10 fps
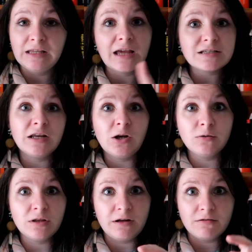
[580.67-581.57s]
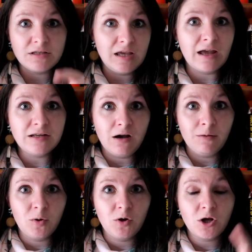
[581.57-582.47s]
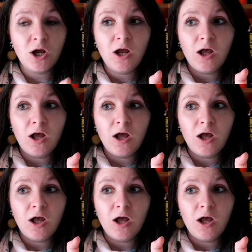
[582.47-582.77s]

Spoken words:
And yes, I know that there is the Ed Young book